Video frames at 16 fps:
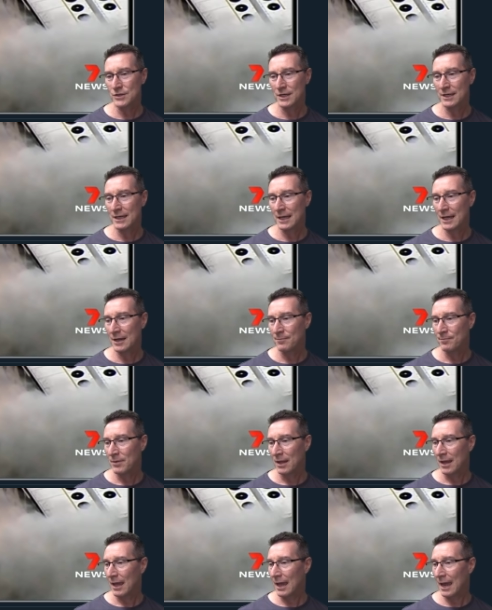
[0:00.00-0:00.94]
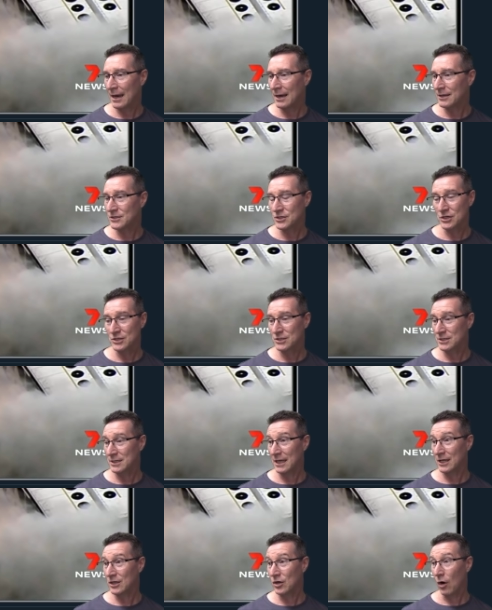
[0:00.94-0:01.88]
in here and it's just
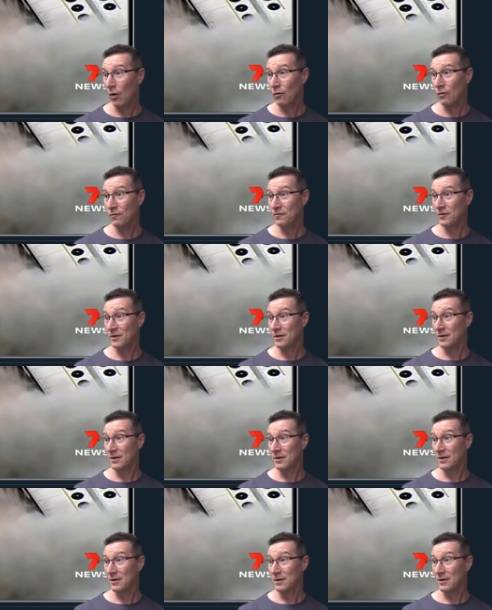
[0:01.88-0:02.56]
engulfed